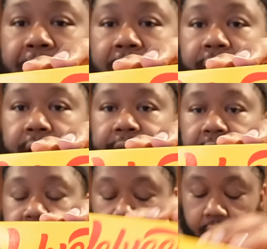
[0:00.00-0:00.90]
macaroni,
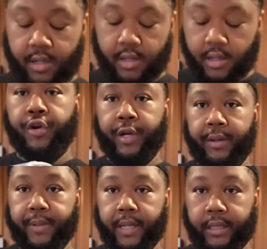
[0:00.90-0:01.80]
Del Vita,
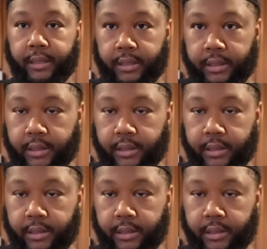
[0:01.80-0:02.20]
green beans,